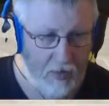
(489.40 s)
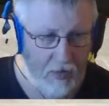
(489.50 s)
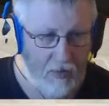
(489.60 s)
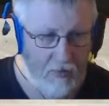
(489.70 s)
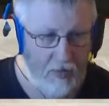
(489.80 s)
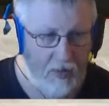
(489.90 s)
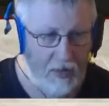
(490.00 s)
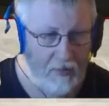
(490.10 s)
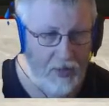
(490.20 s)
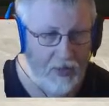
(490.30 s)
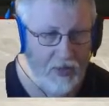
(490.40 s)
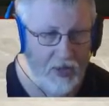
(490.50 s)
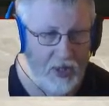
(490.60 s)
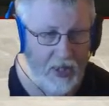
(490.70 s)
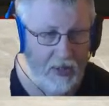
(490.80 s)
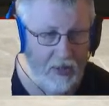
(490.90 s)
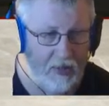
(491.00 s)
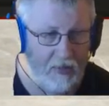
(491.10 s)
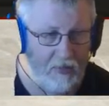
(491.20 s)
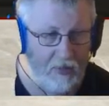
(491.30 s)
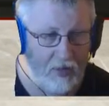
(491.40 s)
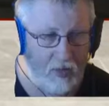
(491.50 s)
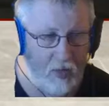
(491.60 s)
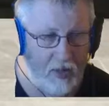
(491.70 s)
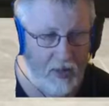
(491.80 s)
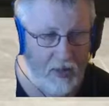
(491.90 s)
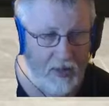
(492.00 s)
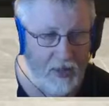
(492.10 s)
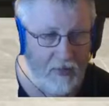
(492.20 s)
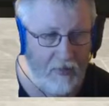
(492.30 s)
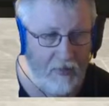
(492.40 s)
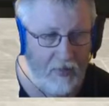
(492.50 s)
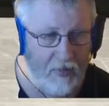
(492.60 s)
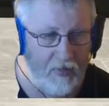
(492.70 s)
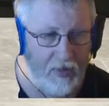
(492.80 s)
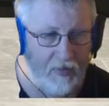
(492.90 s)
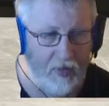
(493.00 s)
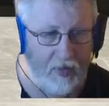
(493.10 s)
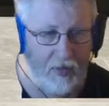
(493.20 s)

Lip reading: Right, let me just check. Oh, it's working this time. Maybe it was a bug.